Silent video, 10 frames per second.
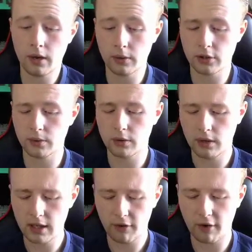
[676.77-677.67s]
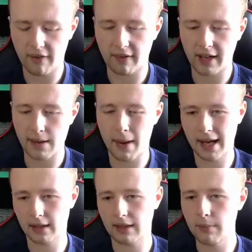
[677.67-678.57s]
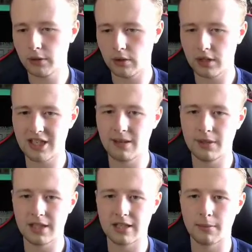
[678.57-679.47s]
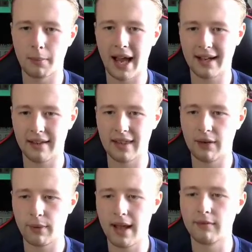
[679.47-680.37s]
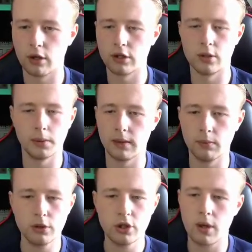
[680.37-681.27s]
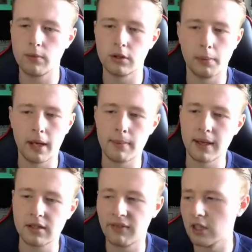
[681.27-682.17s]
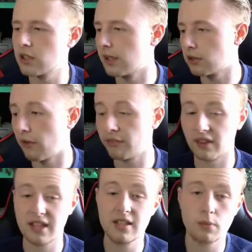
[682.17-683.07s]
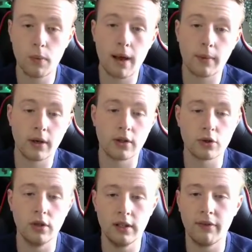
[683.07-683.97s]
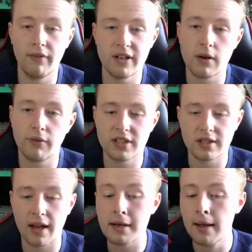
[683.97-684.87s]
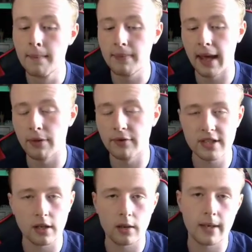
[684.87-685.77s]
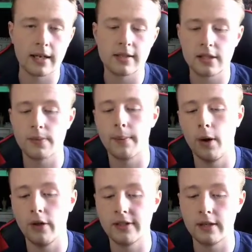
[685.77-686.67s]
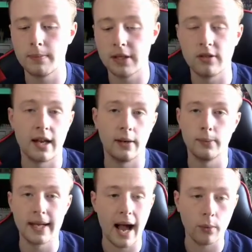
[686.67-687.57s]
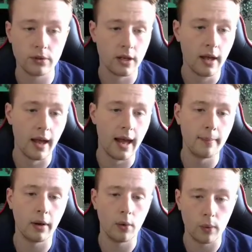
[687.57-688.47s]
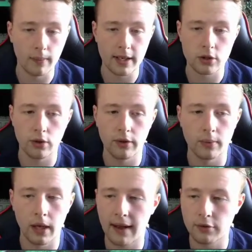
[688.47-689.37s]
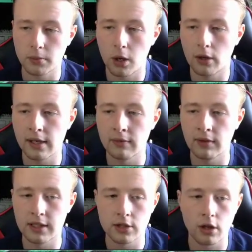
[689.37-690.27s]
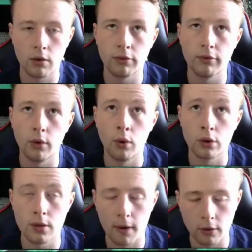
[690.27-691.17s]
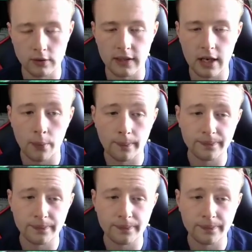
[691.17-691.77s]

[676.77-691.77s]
So we'll do this 45k pack, then we'll do the team season pack, and then if we haven't got a duplicate, we'll just go and do the play pick to finish things off. So this is where we're going to sort of leave the video for today. There isn't going to be any 6pm content because I will be out, but I will make sure that we'll have some content ready to go for tomorrow's video.